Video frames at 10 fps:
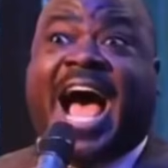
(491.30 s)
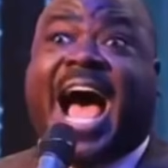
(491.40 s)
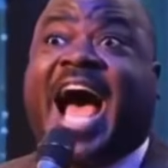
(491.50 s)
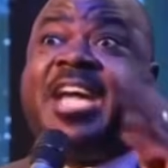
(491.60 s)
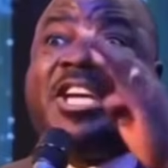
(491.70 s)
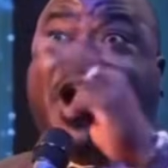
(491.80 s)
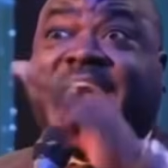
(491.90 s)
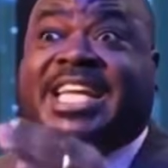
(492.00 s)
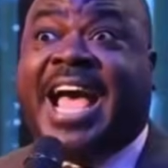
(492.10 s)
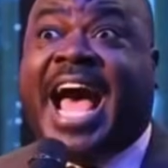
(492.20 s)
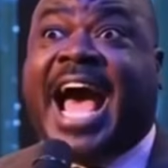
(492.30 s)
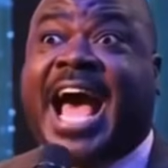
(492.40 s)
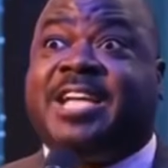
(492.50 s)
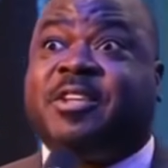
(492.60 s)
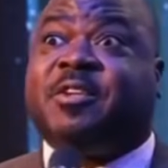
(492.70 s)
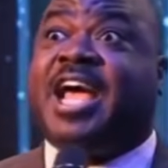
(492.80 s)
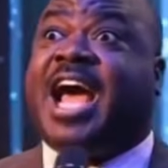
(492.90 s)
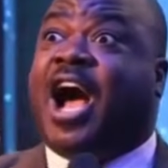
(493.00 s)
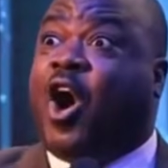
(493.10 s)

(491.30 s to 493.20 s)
Don't let anybody deceive you. I'm a pastor.